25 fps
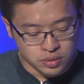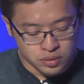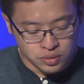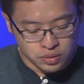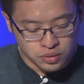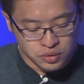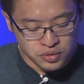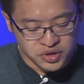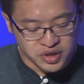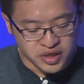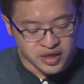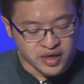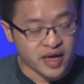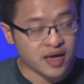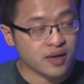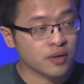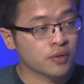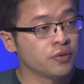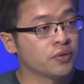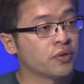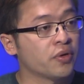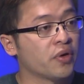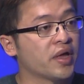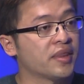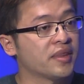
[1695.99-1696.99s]
using
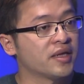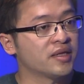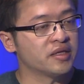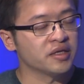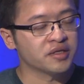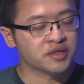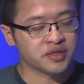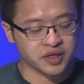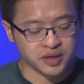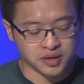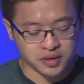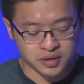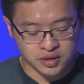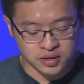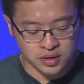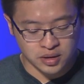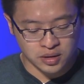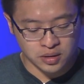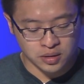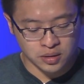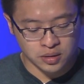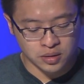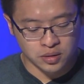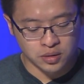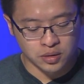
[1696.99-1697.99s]
Google Analytics.
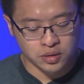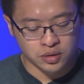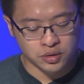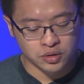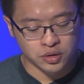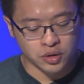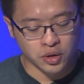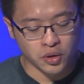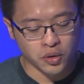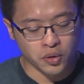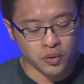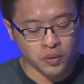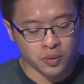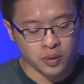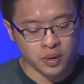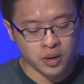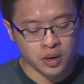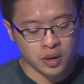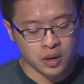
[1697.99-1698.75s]
So